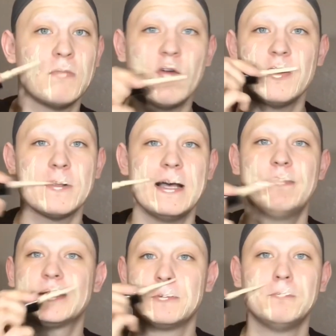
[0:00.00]
Over your
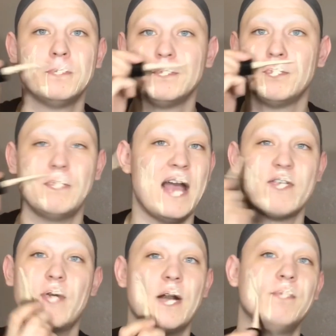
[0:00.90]
lips,
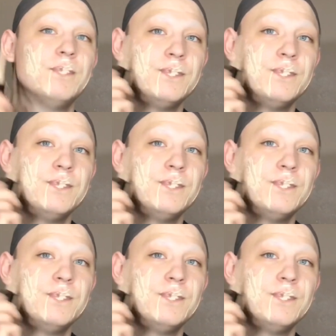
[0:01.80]
everywhere.